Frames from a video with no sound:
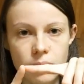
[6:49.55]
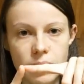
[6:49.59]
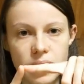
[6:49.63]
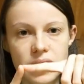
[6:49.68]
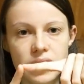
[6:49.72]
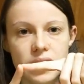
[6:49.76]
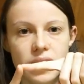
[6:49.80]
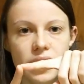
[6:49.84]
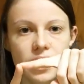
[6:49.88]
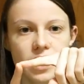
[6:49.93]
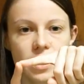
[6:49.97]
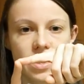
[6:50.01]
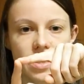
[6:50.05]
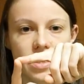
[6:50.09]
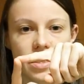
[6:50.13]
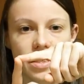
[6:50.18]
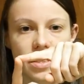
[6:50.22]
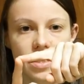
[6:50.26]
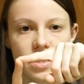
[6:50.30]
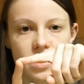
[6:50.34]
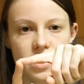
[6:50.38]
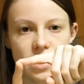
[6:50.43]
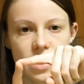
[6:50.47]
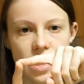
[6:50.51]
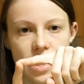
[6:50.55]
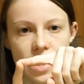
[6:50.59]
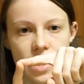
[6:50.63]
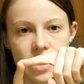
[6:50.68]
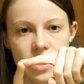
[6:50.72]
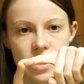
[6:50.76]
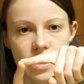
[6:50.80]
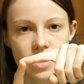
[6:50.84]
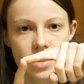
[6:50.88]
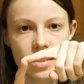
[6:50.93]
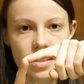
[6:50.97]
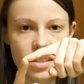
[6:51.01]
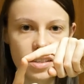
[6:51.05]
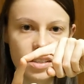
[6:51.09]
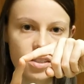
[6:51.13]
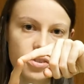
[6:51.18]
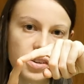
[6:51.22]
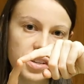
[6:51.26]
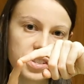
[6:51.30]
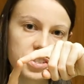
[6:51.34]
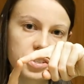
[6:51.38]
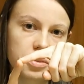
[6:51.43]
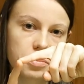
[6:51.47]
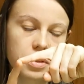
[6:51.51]
basically take the
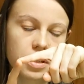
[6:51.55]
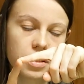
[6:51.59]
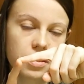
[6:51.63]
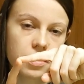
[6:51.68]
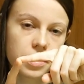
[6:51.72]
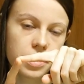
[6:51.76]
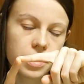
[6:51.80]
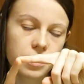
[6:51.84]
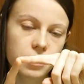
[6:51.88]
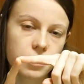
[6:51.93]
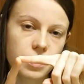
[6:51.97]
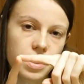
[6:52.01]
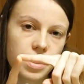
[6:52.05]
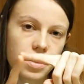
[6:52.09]
Trans-Siberian